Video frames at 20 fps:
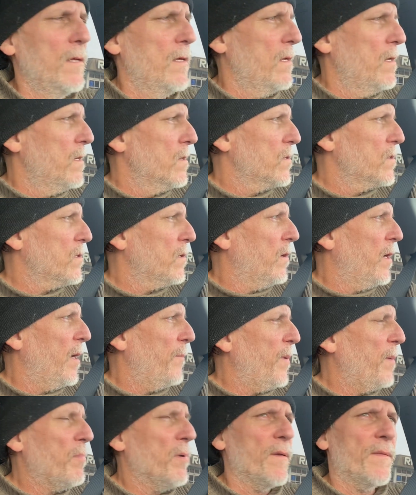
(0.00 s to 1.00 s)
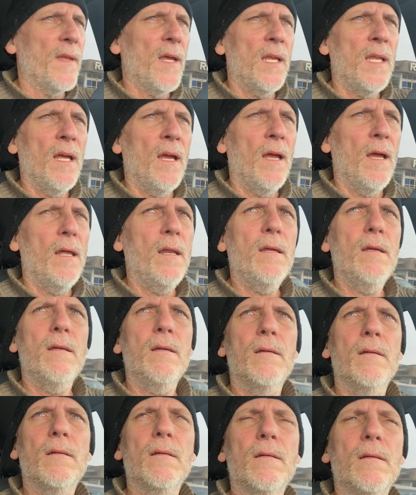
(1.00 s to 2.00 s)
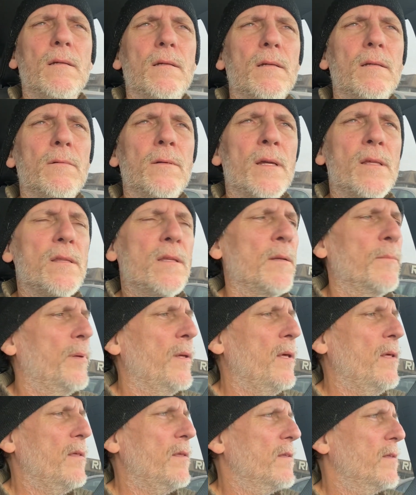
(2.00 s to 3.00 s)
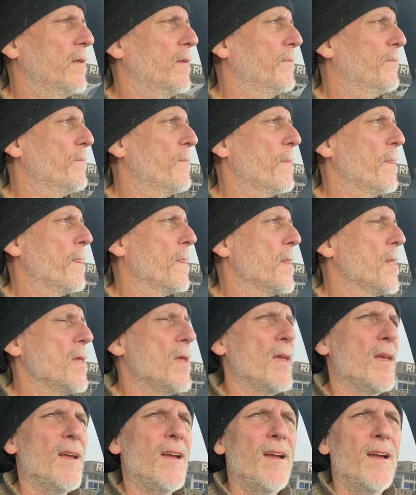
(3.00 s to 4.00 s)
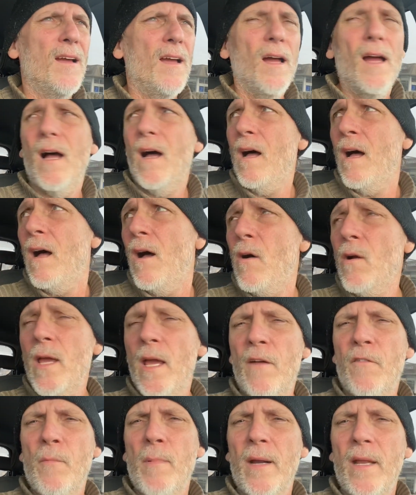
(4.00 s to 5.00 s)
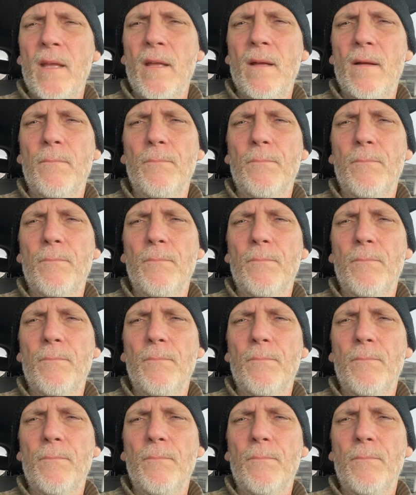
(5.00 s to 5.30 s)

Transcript: So happy birthday, Dad. Rest in peace. Uh, okay, everybody.